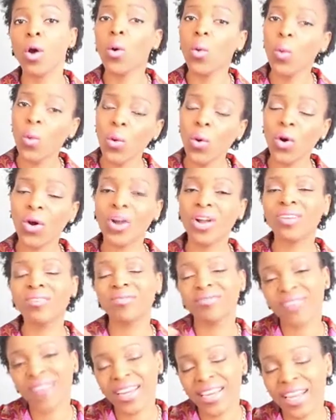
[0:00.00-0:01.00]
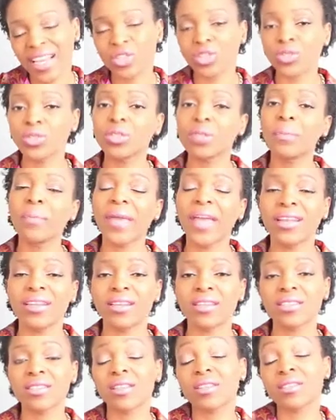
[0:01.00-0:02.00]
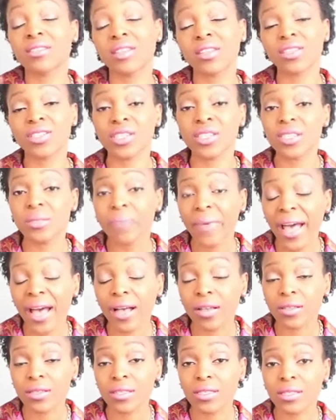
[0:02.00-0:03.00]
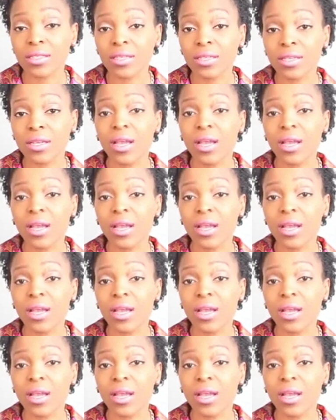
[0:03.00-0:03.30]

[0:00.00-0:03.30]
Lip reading: or financial dependence on such a spouse.